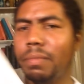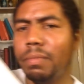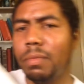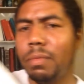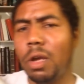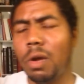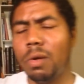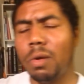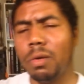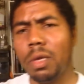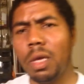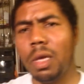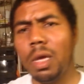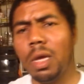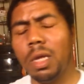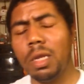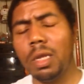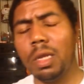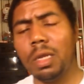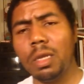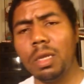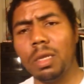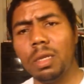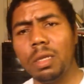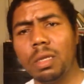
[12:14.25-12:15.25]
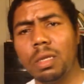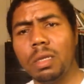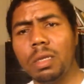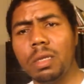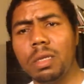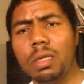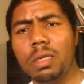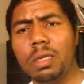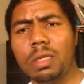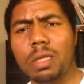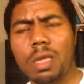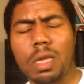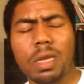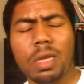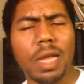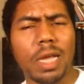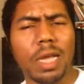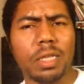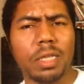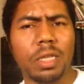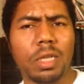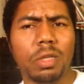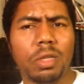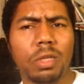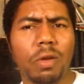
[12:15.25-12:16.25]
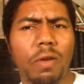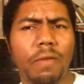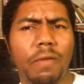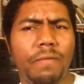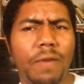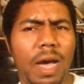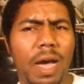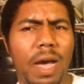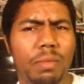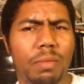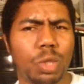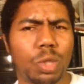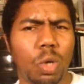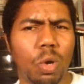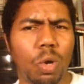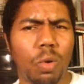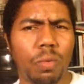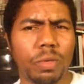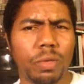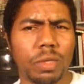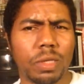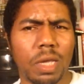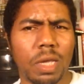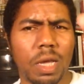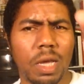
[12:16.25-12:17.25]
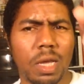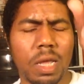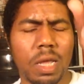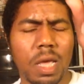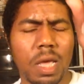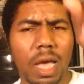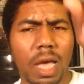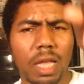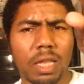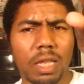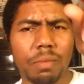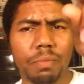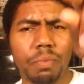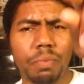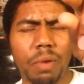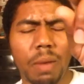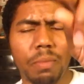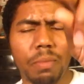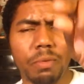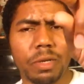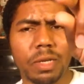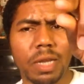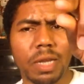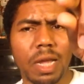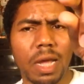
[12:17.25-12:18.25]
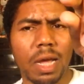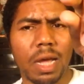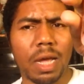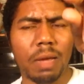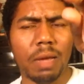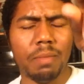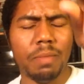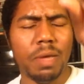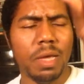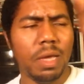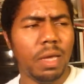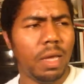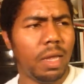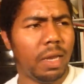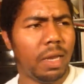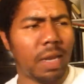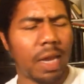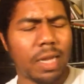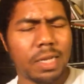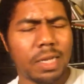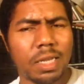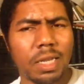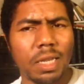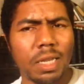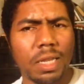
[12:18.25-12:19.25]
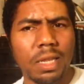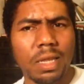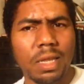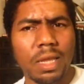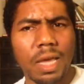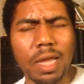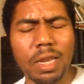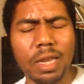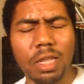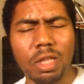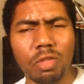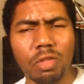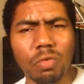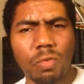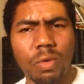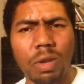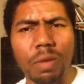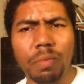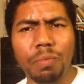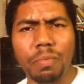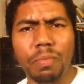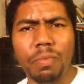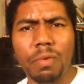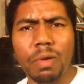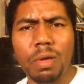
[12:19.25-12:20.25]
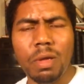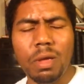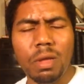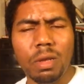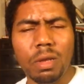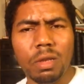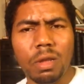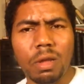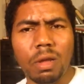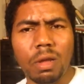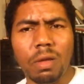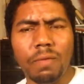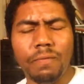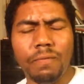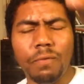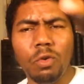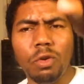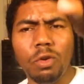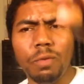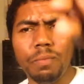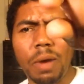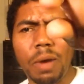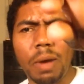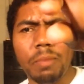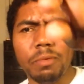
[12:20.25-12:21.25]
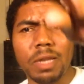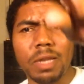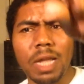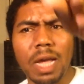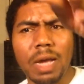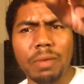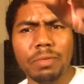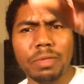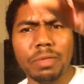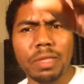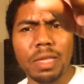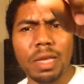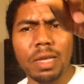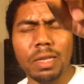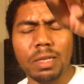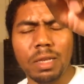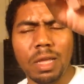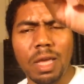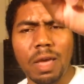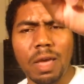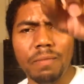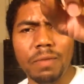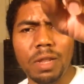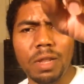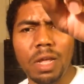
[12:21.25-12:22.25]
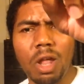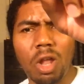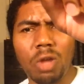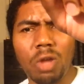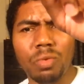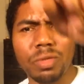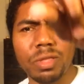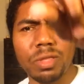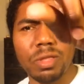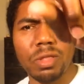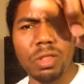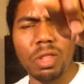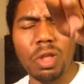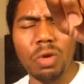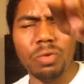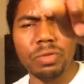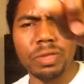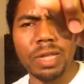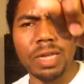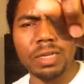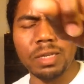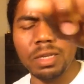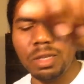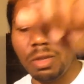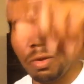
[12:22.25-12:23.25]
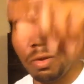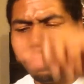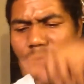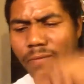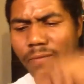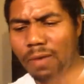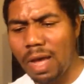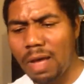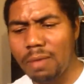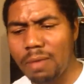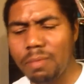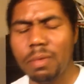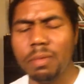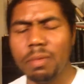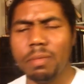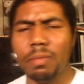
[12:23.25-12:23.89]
Now again, it said 1935. Jehovah said at the proper time in 1983, the food of proper time said the heavenly call was closed in 1935.